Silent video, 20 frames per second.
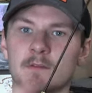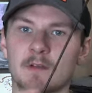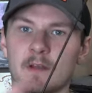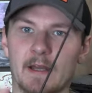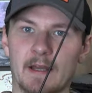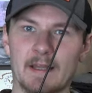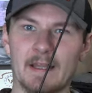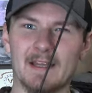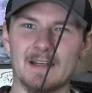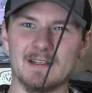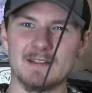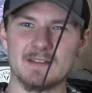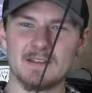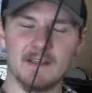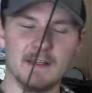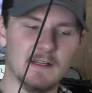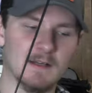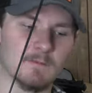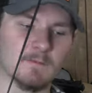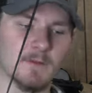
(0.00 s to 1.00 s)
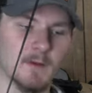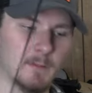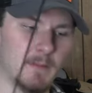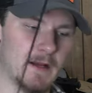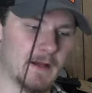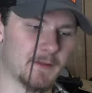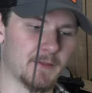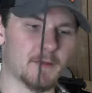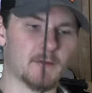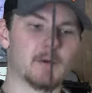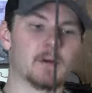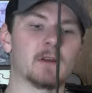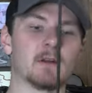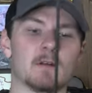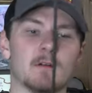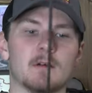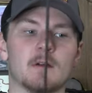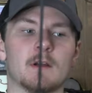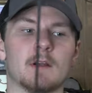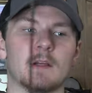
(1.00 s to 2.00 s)
I got it set up for about 3
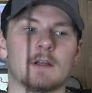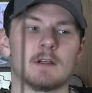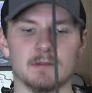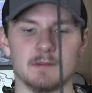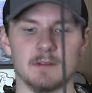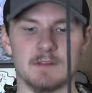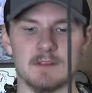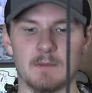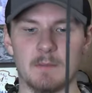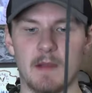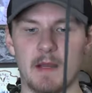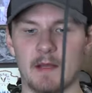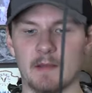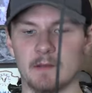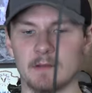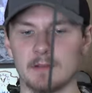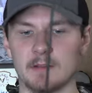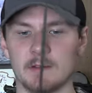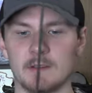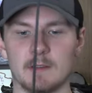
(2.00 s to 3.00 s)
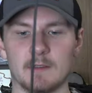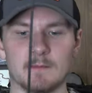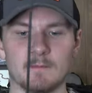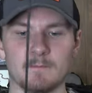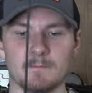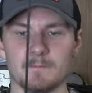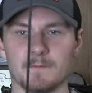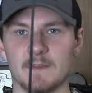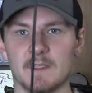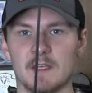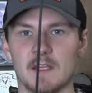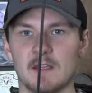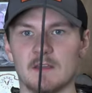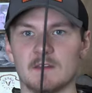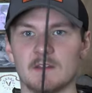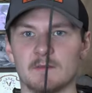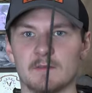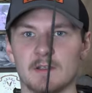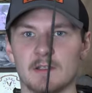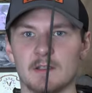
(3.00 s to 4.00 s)
under. It's about
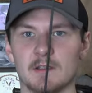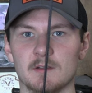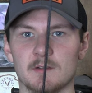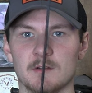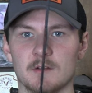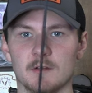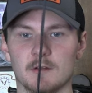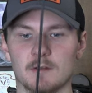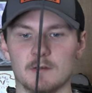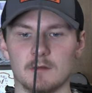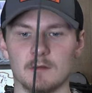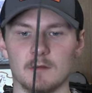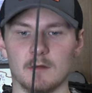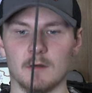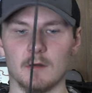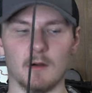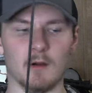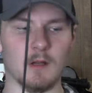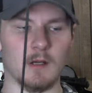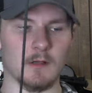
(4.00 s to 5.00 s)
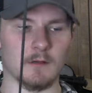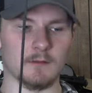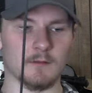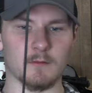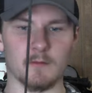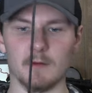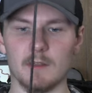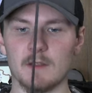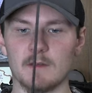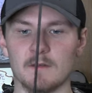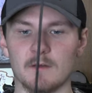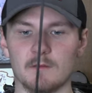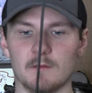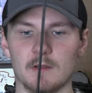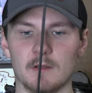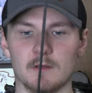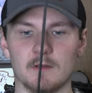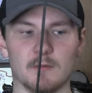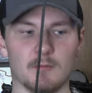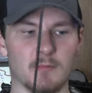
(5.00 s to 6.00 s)
1/8 of an inch or 3/8 of
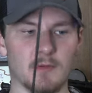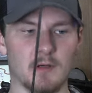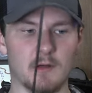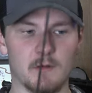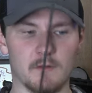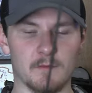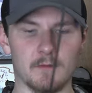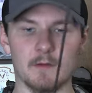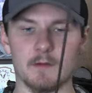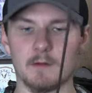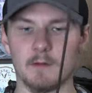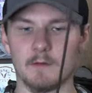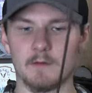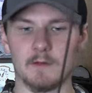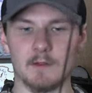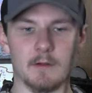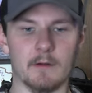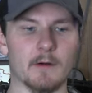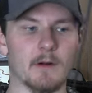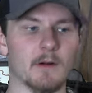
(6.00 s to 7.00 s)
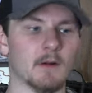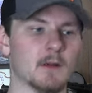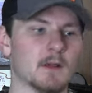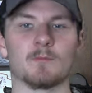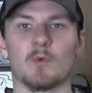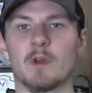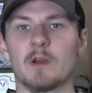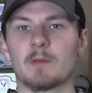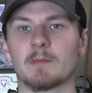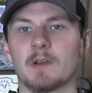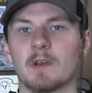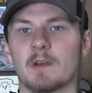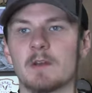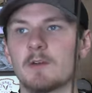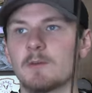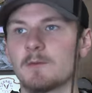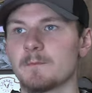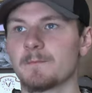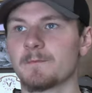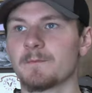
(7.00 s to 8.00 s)
an inch above center. What I'm gonna
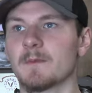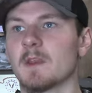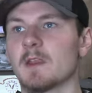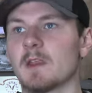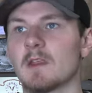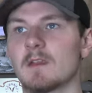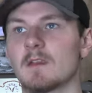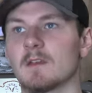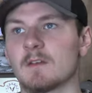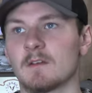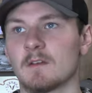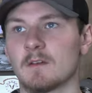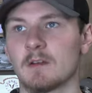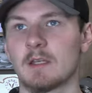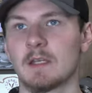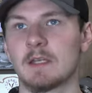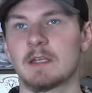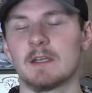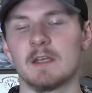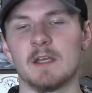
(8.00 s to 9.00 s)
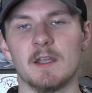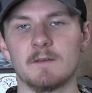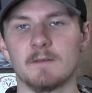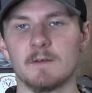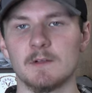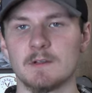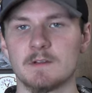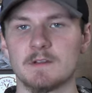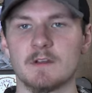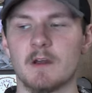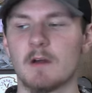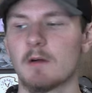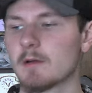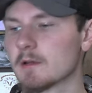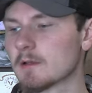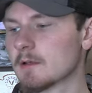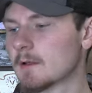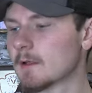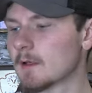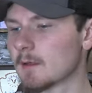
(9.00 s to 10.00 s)
do is, even though it's
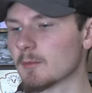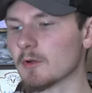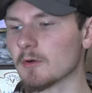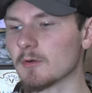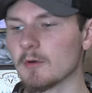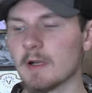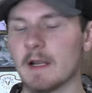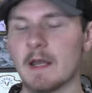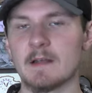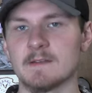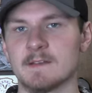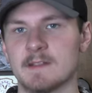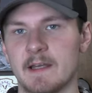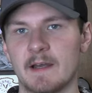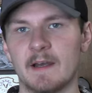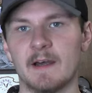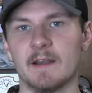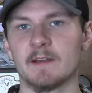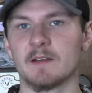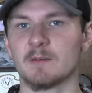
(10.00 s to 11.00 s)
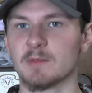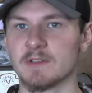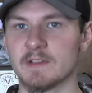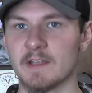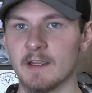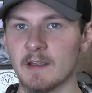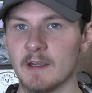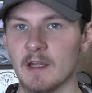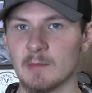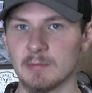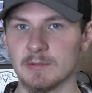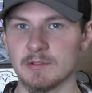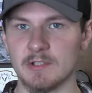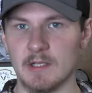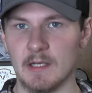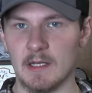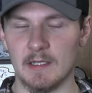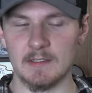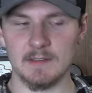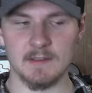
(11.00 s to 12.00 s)
snowing, I'm gonna run outside, I'm gonna take a couple
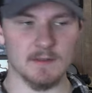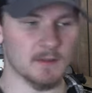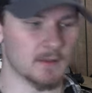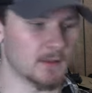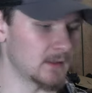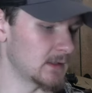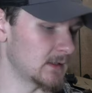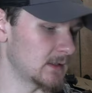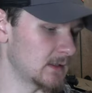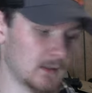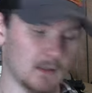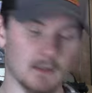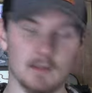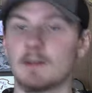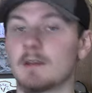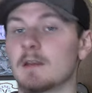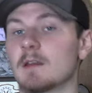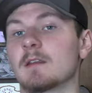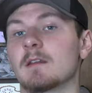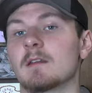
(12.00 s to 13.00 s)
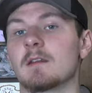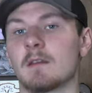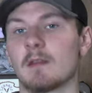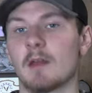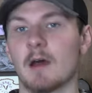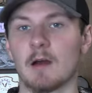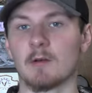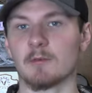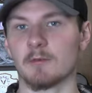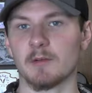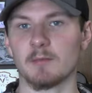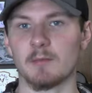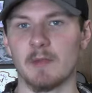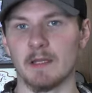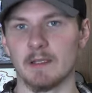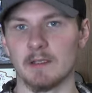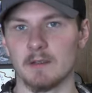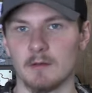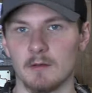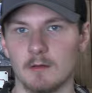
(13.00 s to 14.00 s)
shots, and then I'll run back in